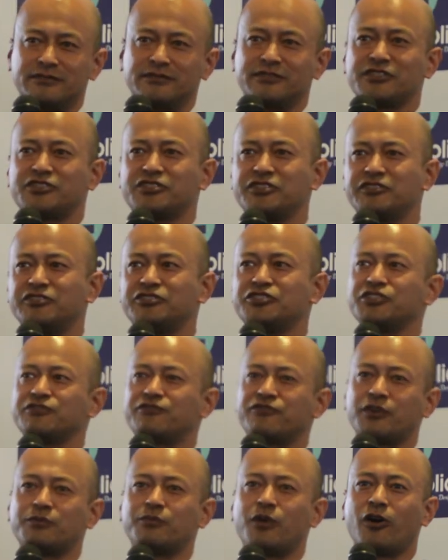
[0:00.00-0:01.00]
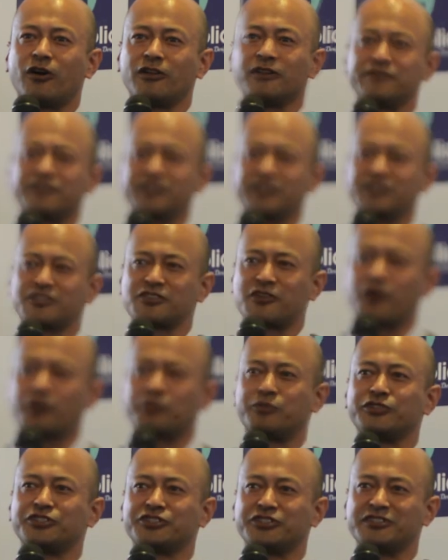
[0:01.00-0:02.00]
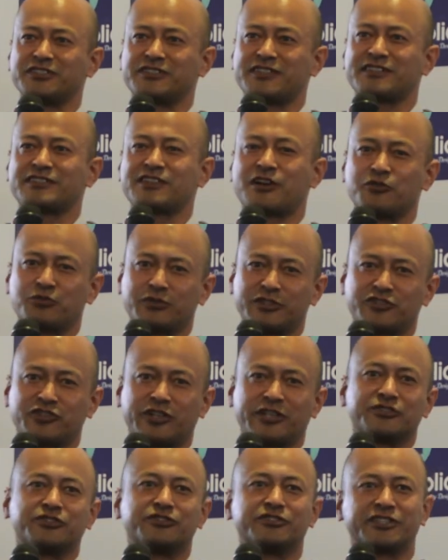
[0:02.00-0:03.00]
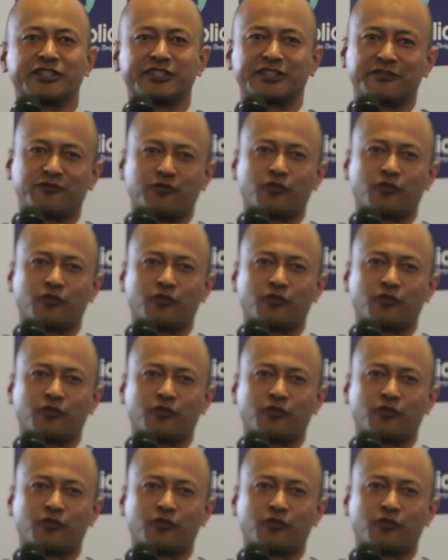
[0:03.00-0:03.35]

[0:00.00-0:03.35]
synergy from all of these operations. That's how we're trying to take it